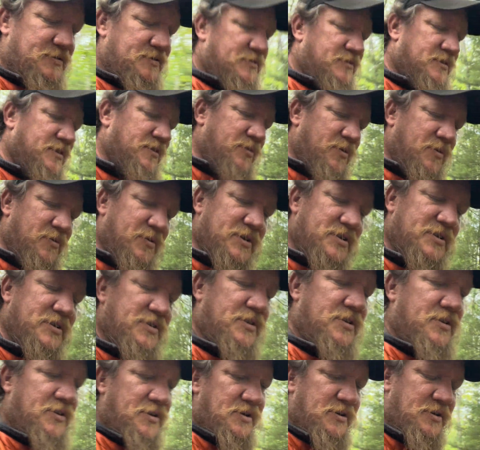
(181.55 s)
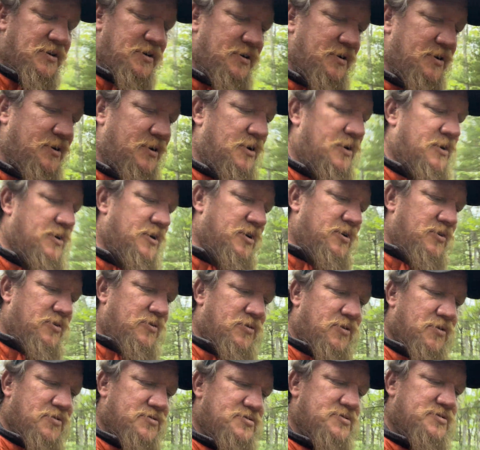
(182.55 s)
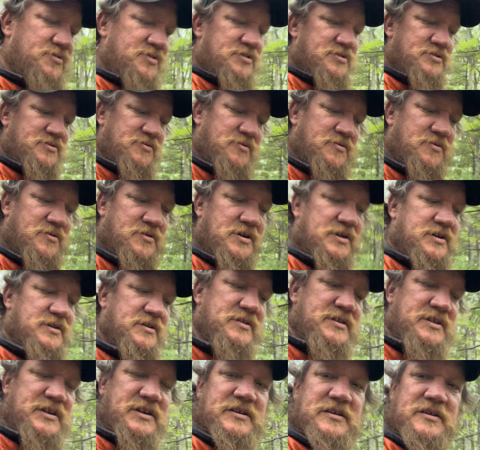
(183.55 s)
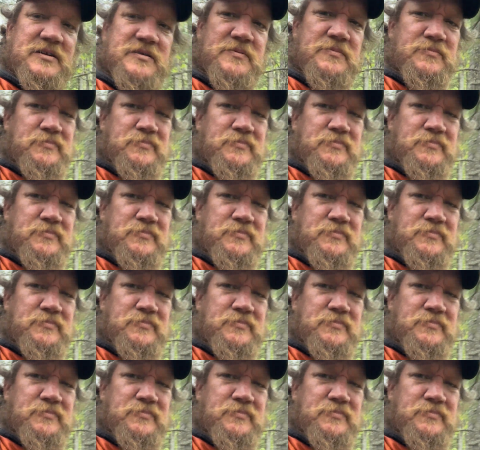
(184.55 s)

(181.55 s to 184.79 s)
And then we went to the grocery store and did a